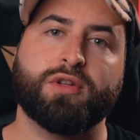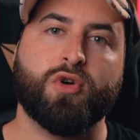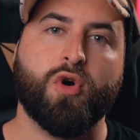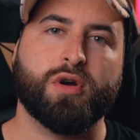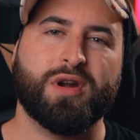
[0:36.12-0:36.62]
the
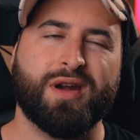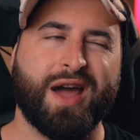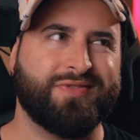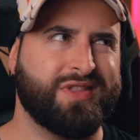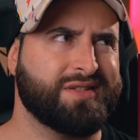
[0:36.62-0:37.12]
corner.
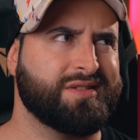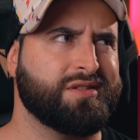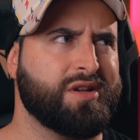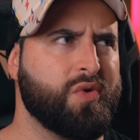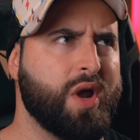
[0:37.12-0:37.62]
I
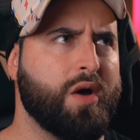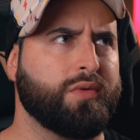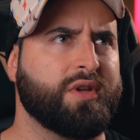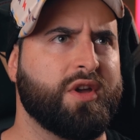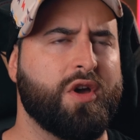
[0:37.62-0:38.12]
tested
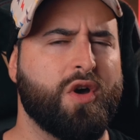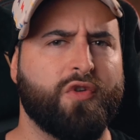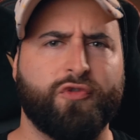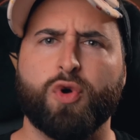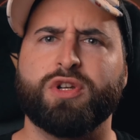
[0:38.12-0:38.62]
around
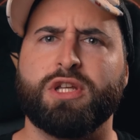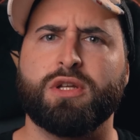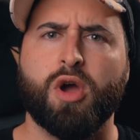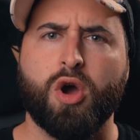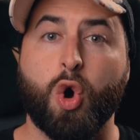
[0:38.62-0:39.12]

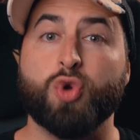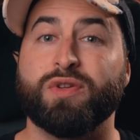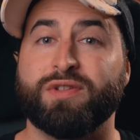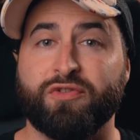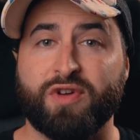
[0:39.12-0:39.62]
14
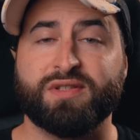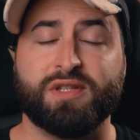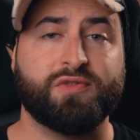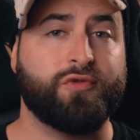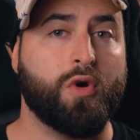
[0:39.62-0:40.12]
audio
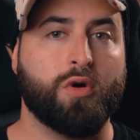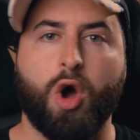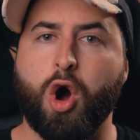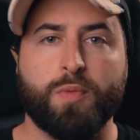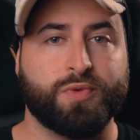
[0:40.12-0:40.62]
interfaces for
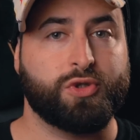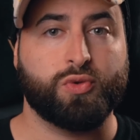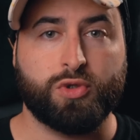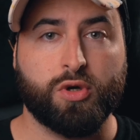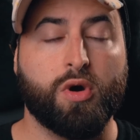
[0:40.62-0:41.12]
home
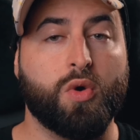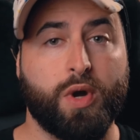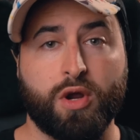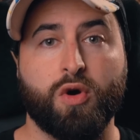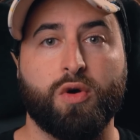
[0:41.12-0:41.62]
studio
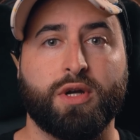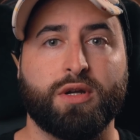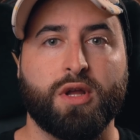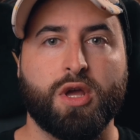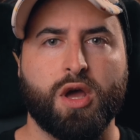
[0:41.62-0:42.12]

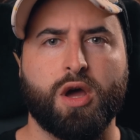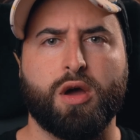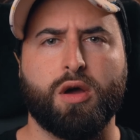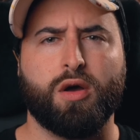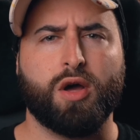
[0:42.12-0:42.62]
recording,
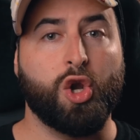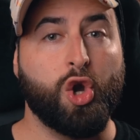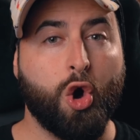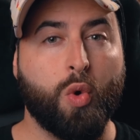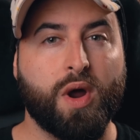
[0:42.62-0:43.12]

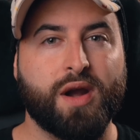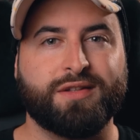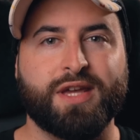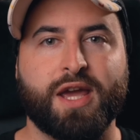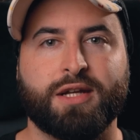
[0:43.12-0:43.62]
lower
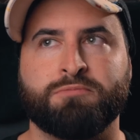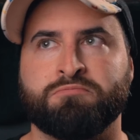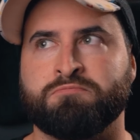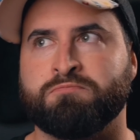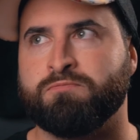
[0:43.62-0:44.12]
than
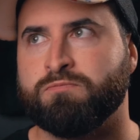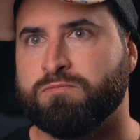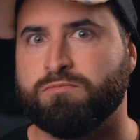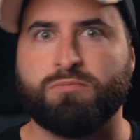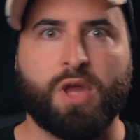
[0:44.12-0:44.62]

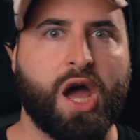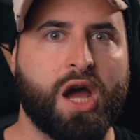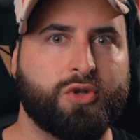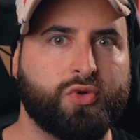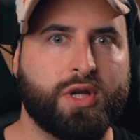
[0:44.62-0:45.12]

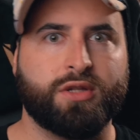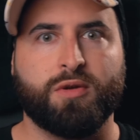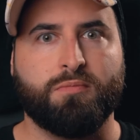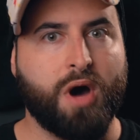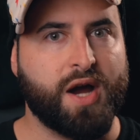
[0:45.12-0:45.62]

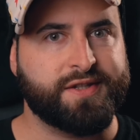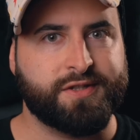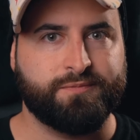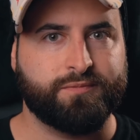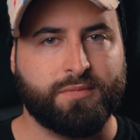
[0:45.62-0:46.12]

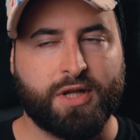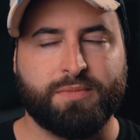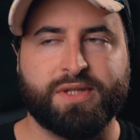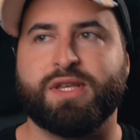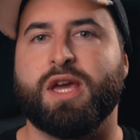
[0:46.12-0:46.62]
$100, let
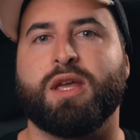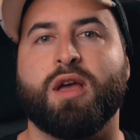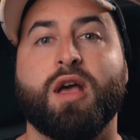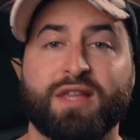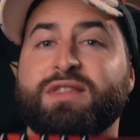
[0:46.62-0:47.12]
me say.
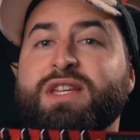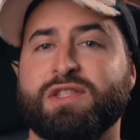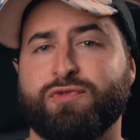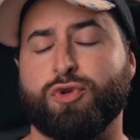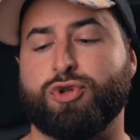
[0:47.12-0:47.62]

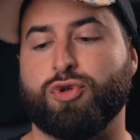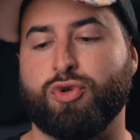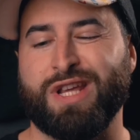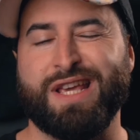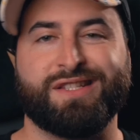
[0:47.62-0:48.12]
This for
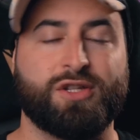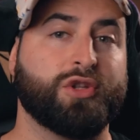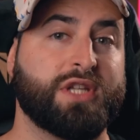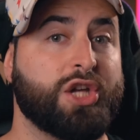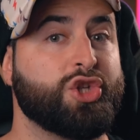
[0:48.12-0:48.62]
sure is
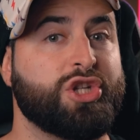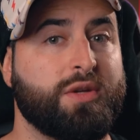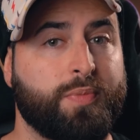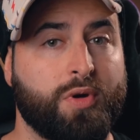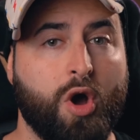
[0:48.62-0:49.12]
not a
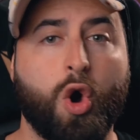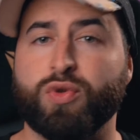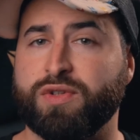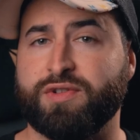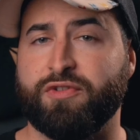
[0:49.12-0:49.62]
cheap
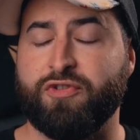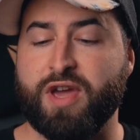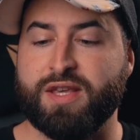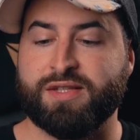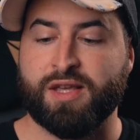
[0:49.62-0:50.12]
audio
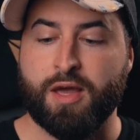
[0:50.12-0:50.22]
interface,